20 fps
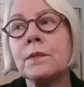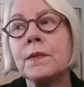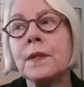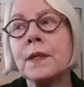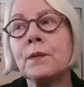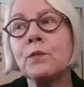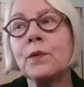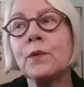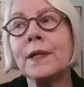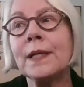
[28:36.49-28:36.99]

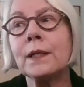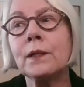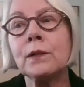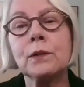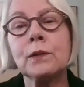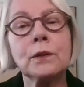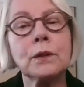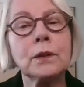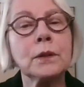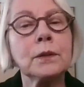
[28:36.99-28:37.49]
that we
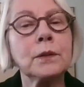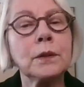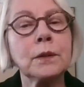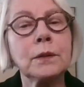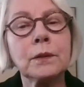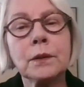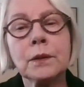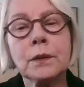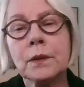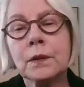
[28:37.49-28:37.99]
could
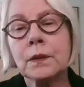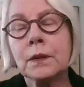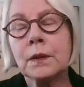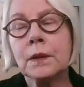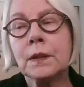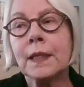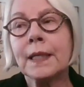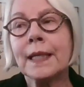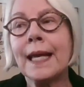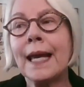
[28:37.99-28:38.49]

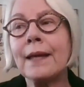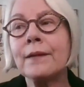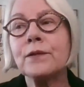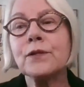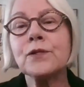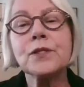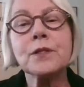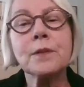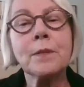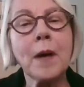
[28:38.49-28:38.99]

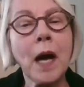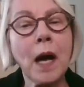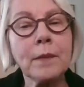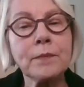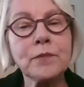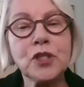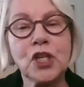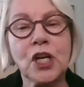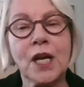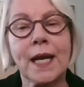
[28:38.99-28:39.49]
gather some
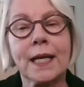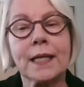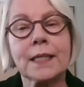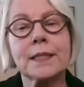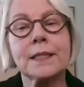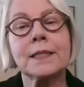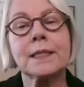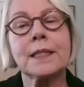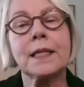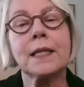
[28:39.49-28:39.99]

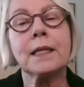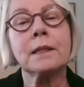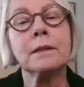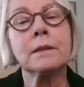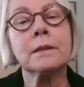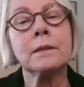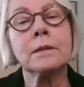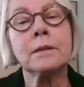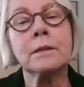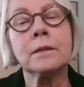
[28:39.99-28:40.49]
objects
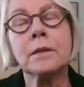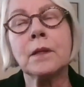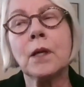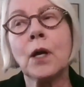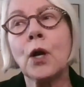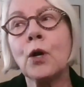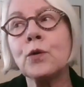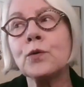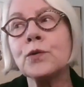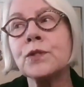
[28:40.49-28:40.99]
and
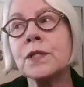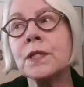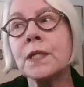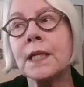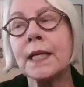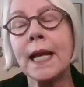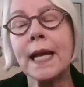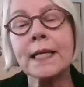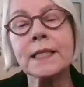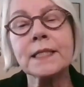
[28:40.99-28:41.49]
host
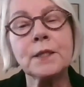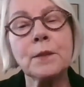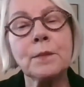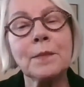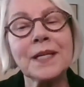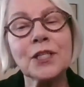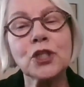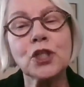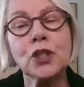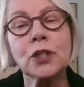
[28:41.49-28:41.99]
an
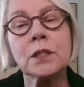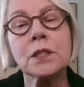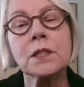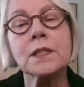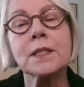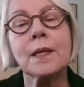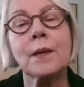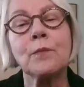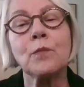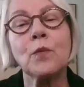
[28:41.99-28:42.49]
exhibition
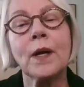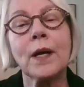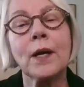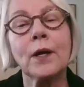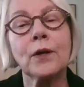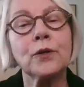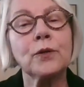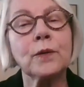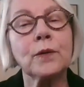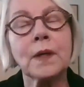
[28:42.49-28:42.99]

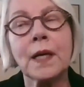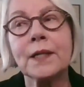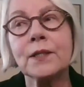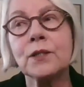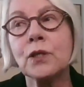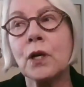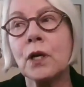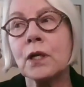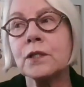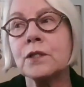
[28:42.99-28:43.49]
somewhere. You and I
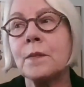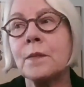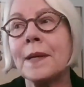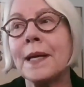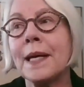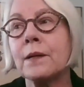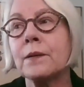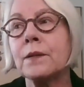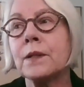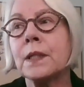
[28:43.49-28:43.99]
talked
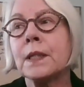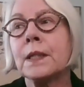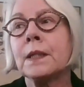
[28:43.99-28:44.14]
about